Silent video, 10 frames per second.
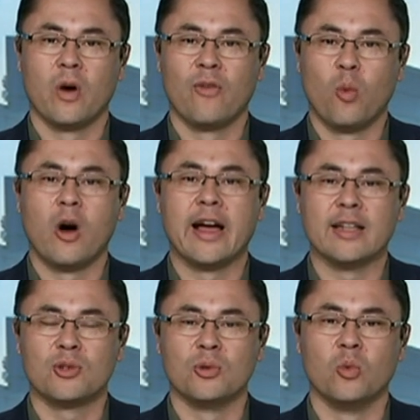why
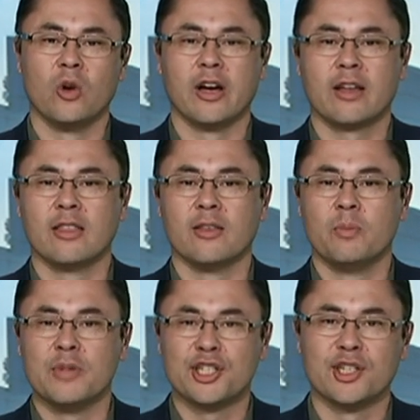it's good work, the
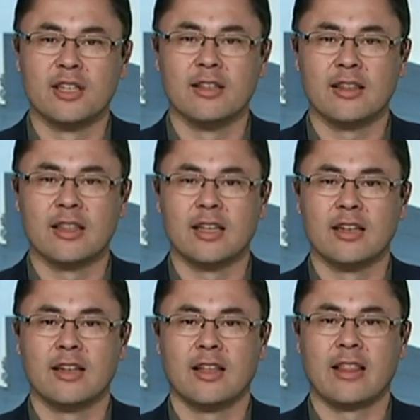mission that
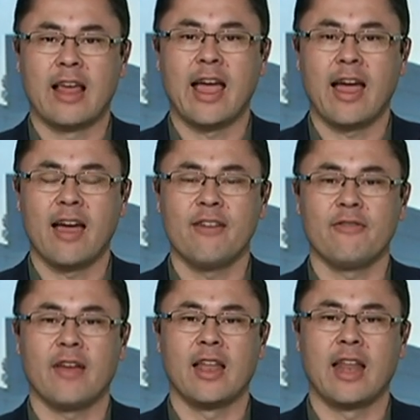they have
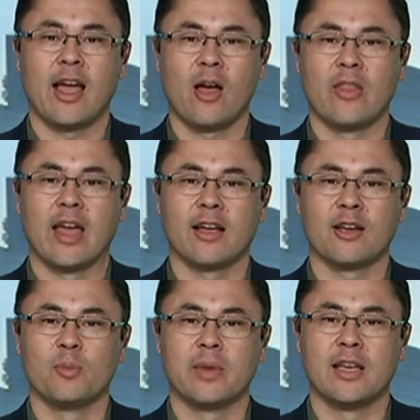and how that
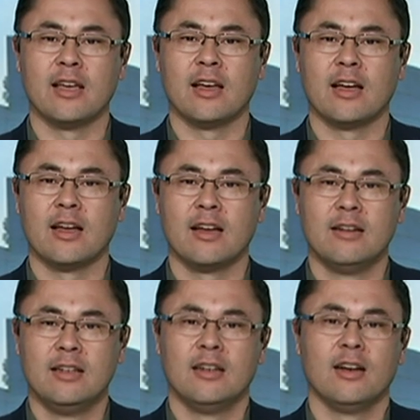can be
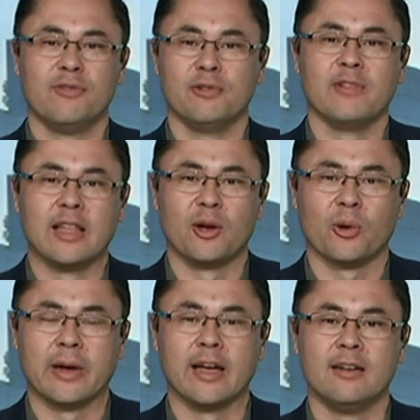a fulfilling
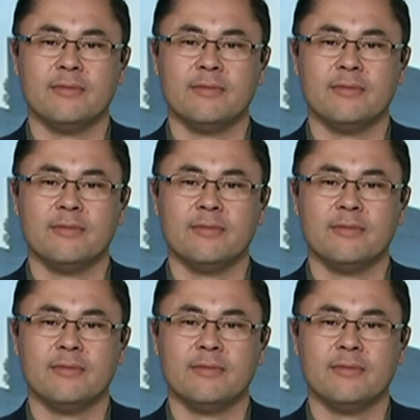career.